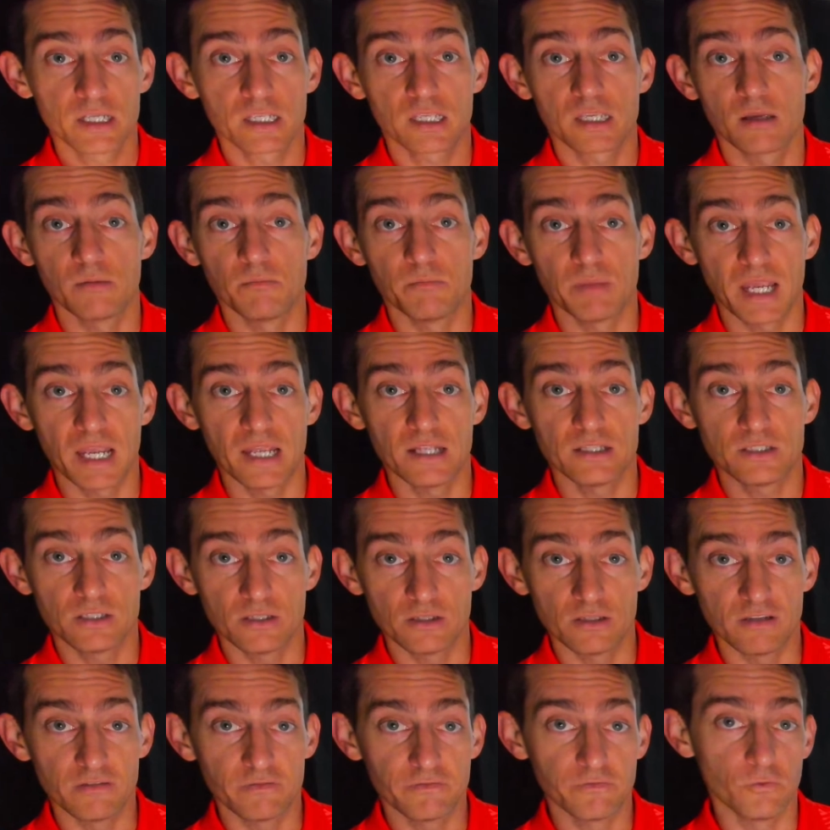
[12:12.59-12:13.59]
compared
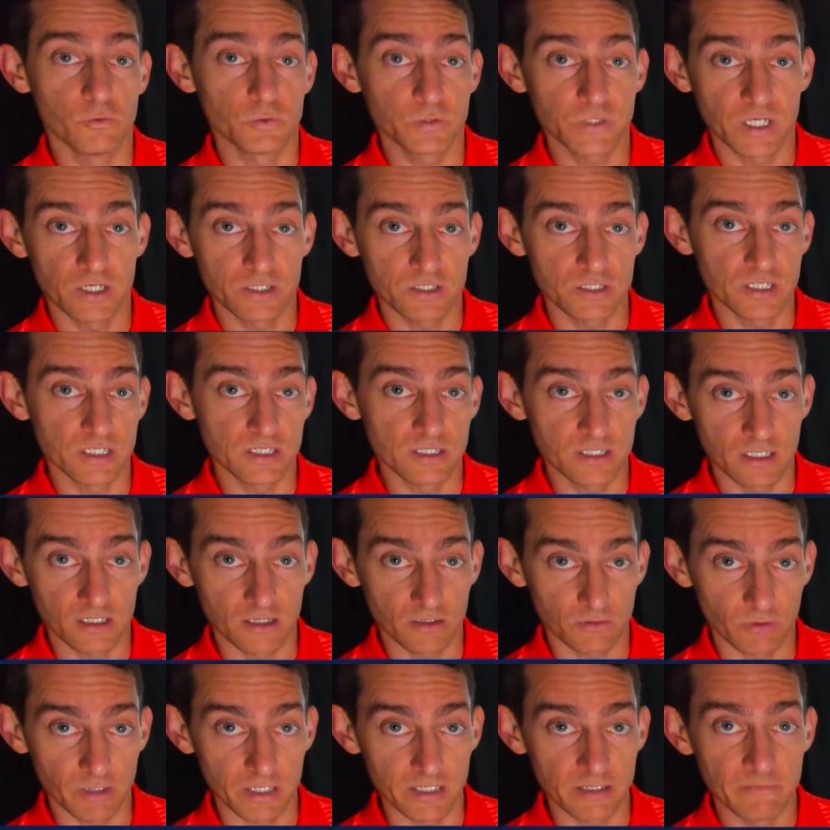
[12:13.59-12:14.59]
to the Foresight
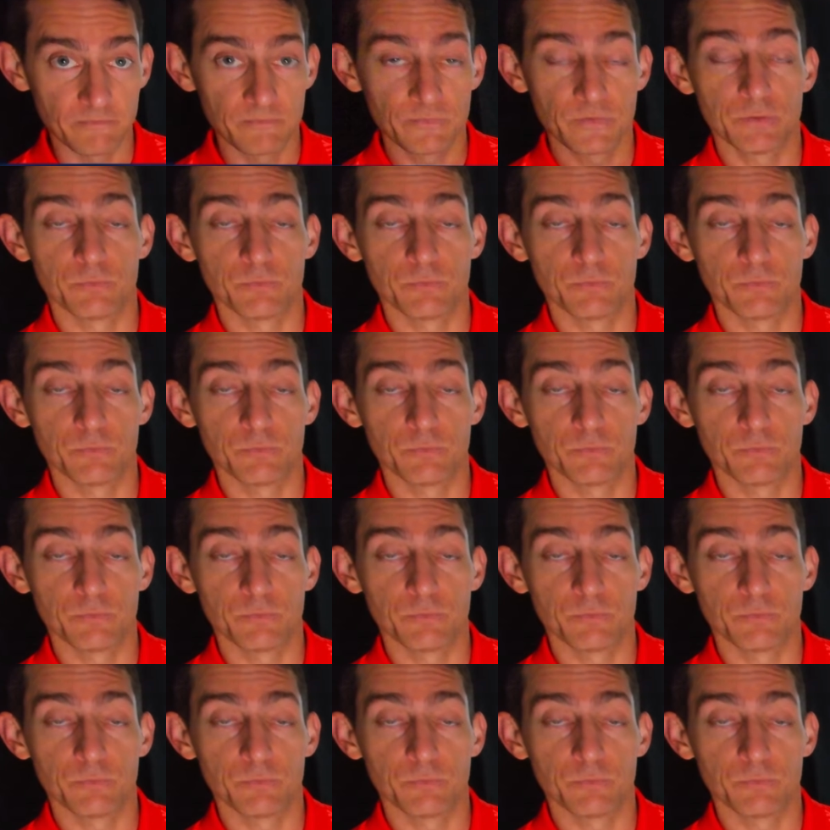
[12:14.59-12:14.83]
GC3,